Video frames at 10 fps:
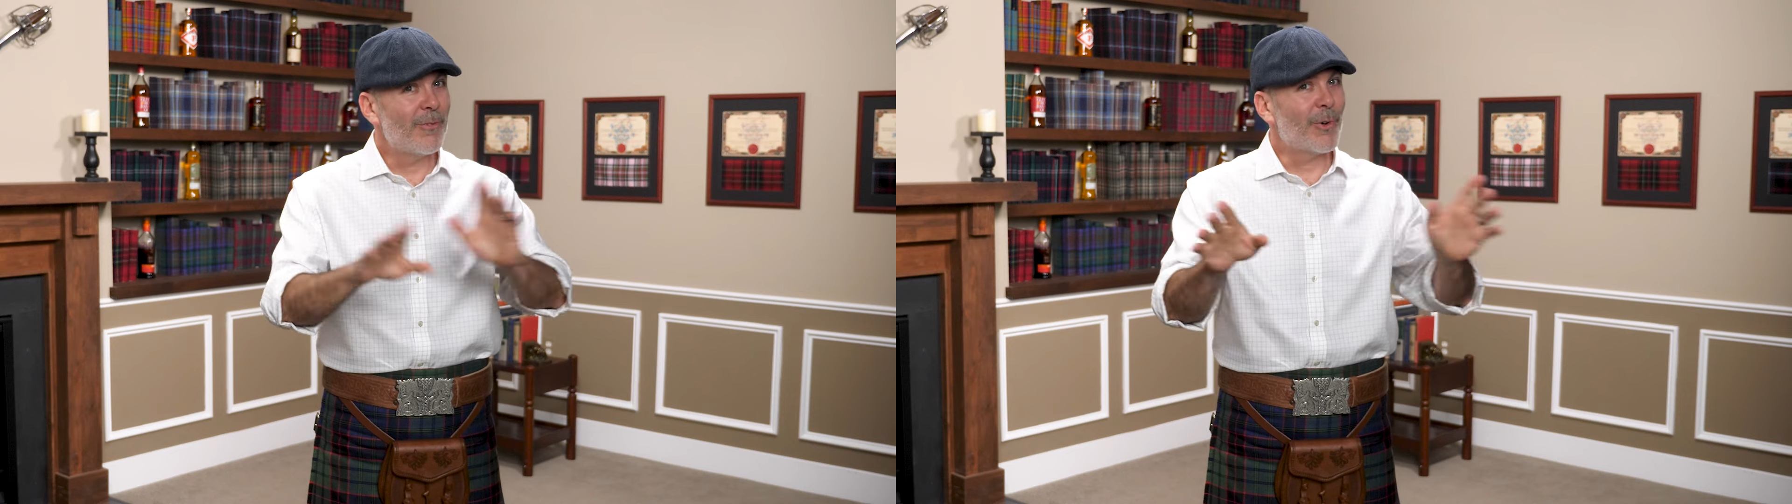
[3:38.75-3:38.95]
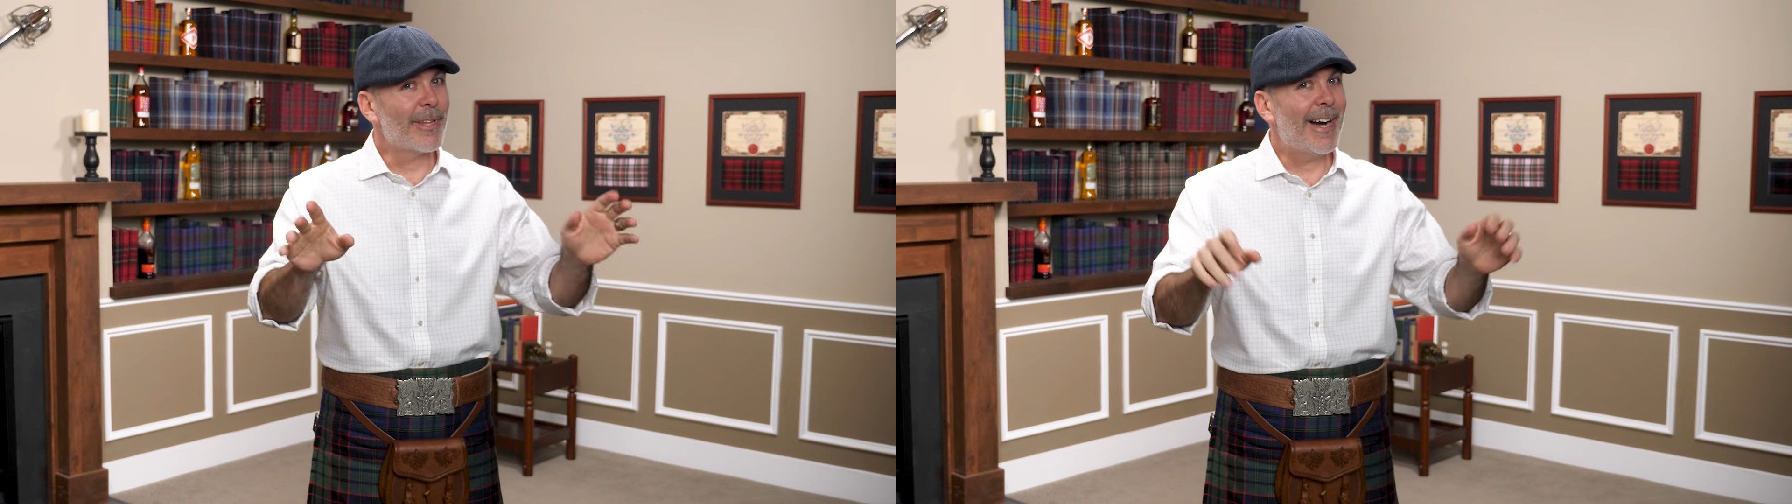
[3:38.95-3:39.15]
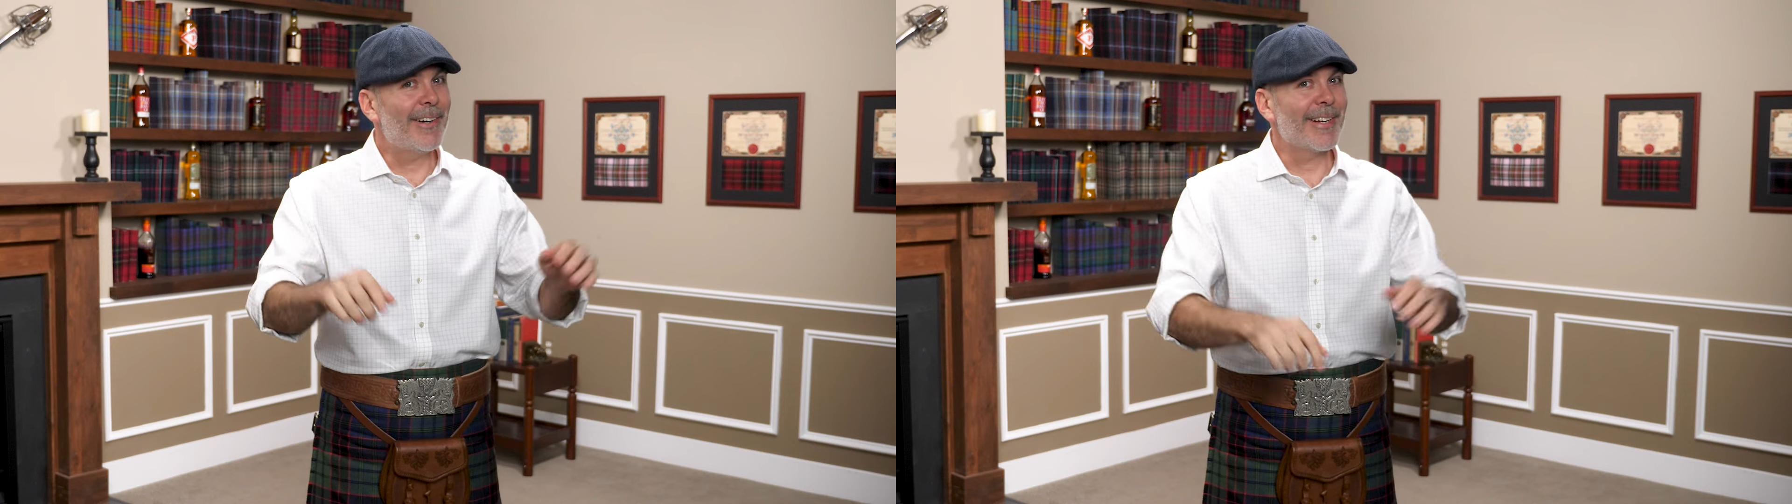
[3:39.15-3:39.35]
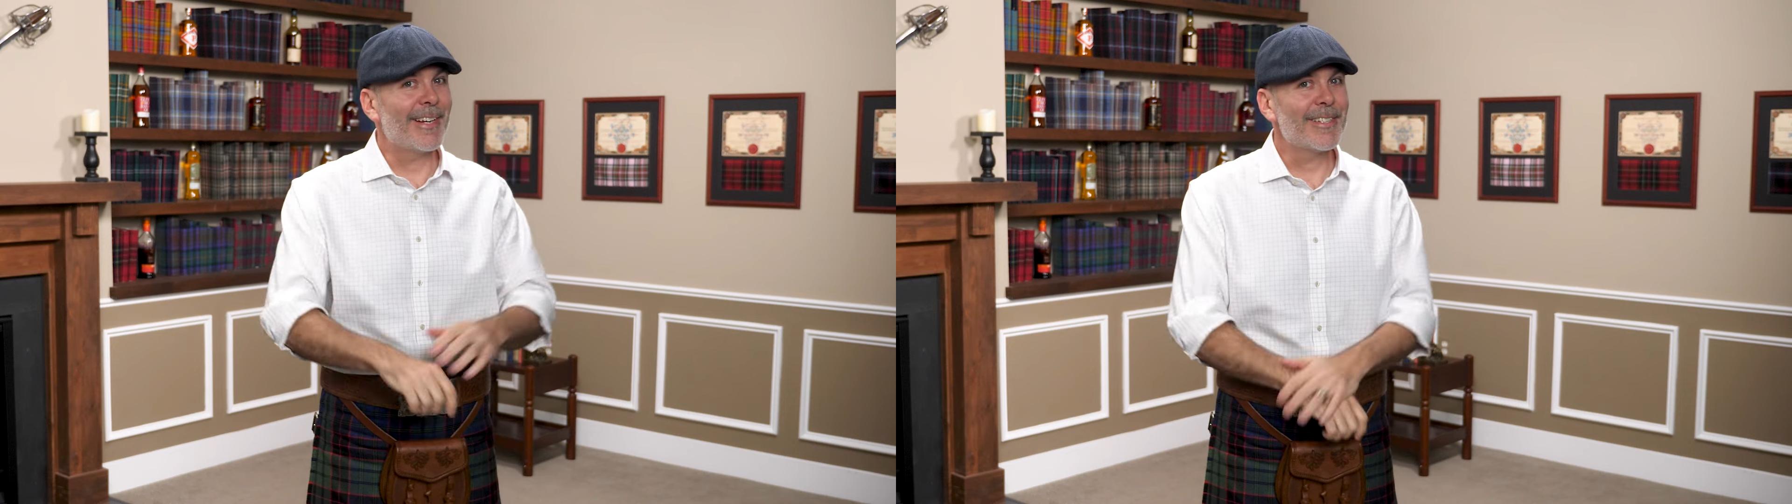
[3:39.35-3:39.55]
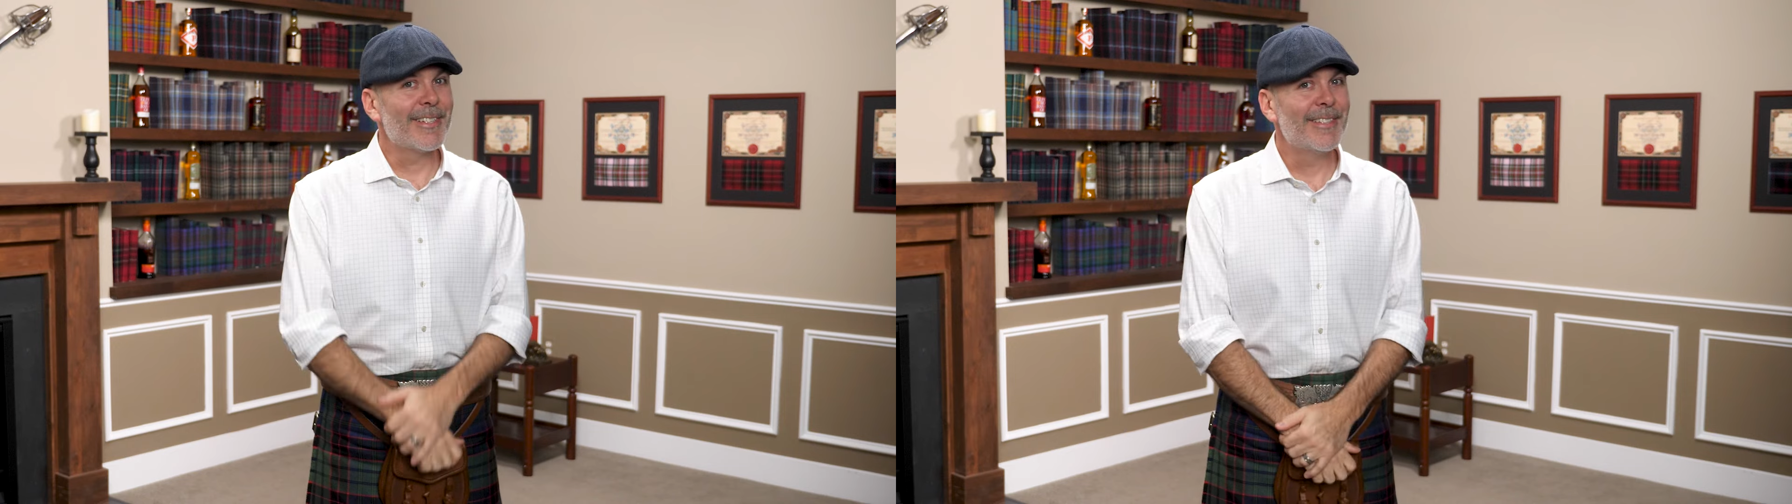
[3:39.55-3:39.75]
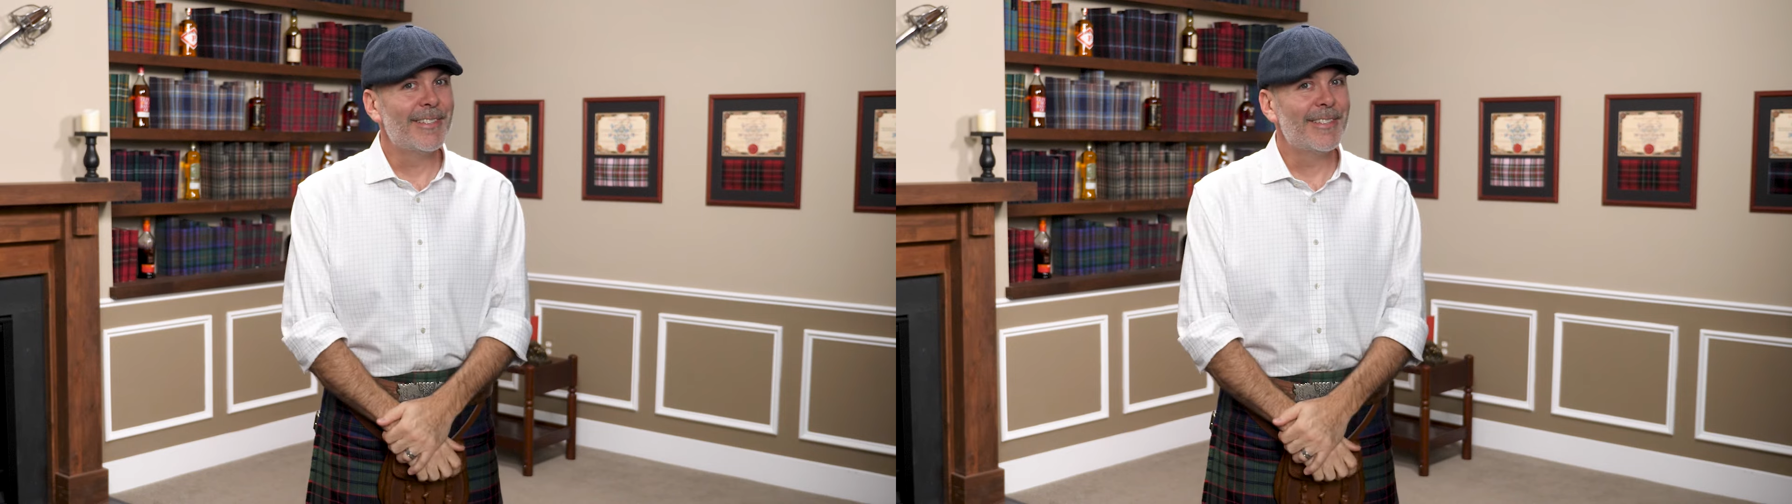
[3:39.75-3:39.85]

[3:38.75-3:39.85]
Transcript: for the holidays.